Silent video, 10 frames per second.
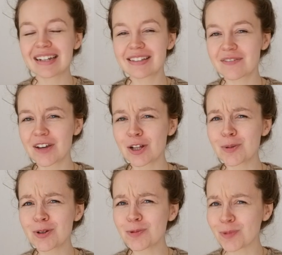it is
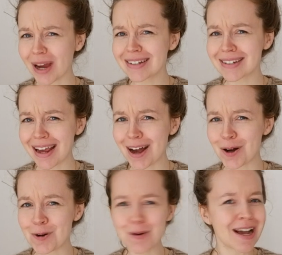available right
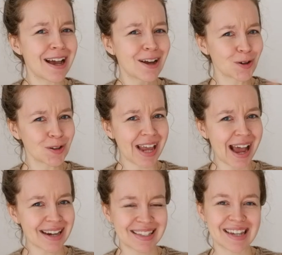now, early
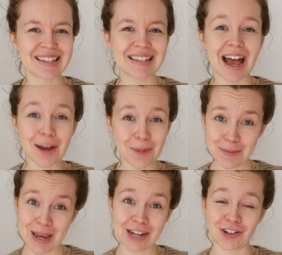access on my
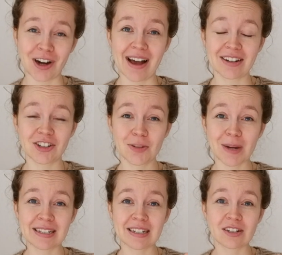Patreon to
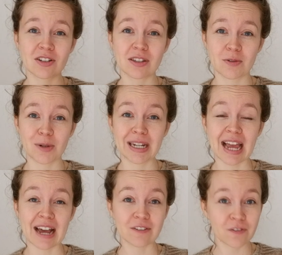my tiers
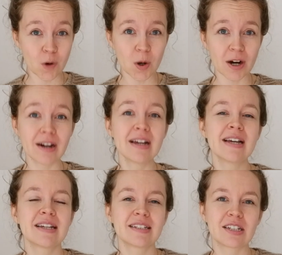3 and 4.
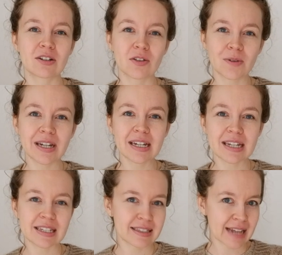Tier 3
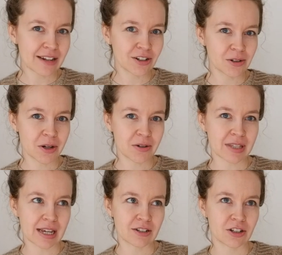is 10
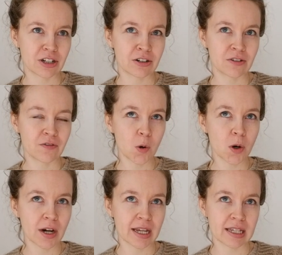euros and tier
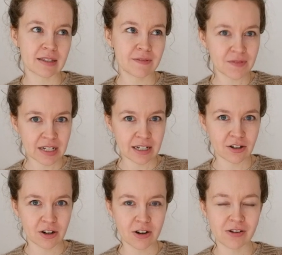4 is 15
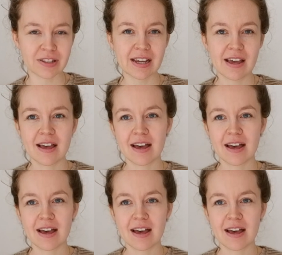euros.